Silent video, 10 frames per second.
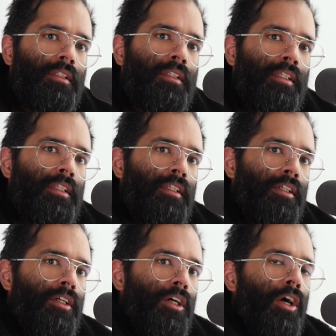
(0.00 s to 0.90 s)
the
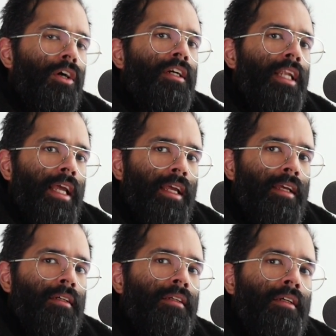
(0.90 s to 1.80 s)

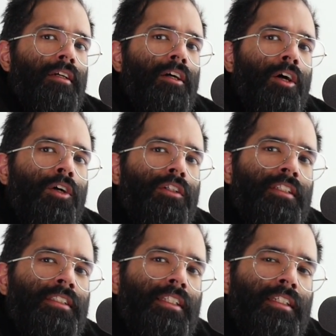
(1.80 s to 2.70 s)
RNA
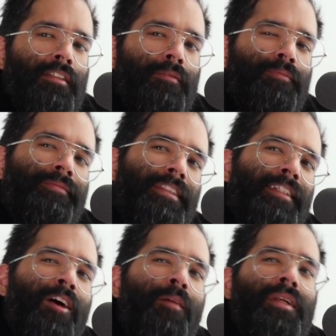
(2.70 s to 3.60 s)
is like
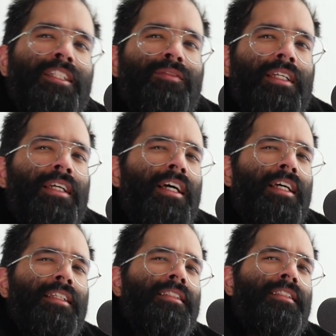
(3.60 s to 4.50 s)
a combination of like
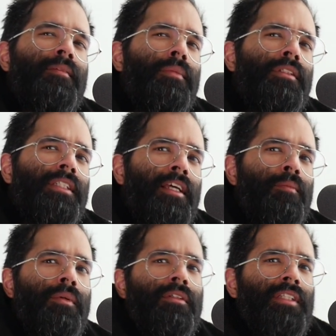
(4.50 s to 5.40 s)
symbol
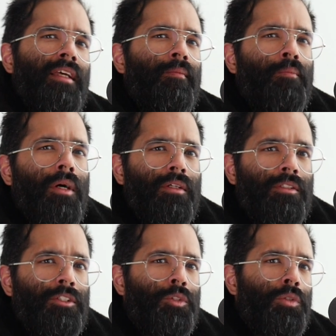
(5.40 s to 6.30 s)
tables and
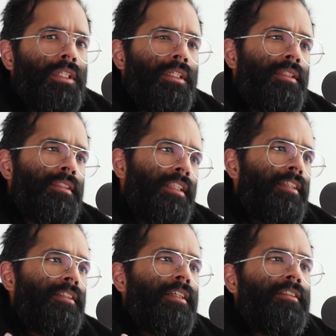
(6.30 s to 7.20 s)
parse trees that